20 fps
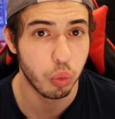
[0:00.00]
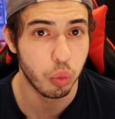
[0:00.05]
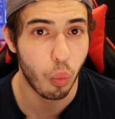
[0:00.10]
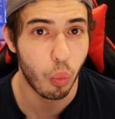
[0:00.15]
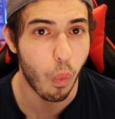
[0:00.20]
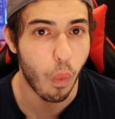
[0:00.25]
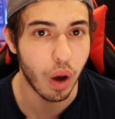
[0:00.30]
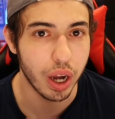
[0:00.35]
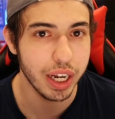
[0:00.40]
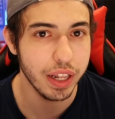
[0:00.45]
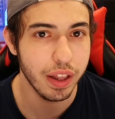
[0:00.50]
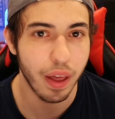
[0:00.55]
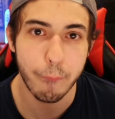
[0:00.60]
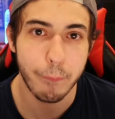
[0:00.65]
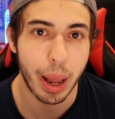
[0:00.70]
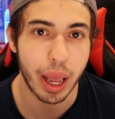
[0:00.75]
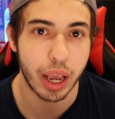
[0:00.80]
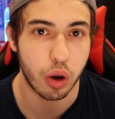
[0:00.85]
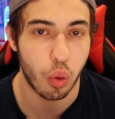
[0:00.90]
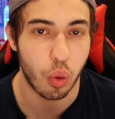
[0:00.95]
one of them
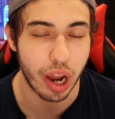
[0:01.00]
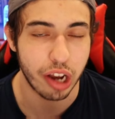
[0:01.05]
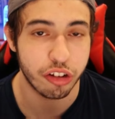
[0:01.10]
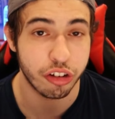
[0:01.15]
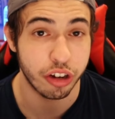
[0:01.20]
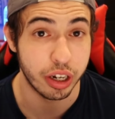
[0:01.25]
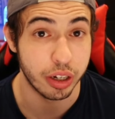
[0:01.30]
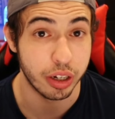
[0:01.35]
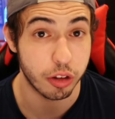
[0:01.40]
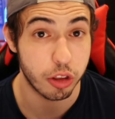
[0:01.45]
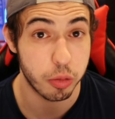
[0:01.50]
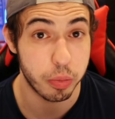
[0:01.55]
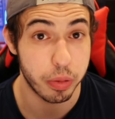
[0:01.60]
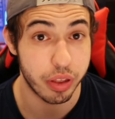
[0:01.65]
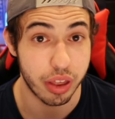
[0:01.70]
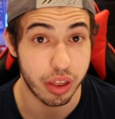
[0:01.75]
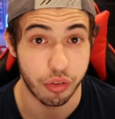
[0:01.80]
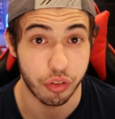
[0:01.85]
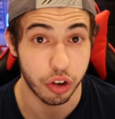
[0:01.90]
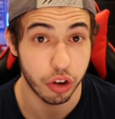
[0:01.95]
I question
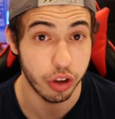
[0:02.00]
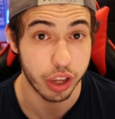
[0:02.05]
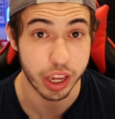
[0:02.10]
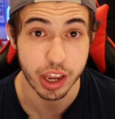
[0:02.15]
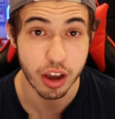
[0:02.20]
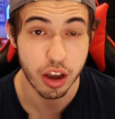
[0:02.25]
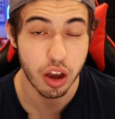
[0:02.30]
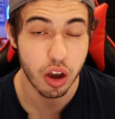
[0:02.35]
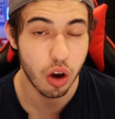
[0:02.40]
specifically,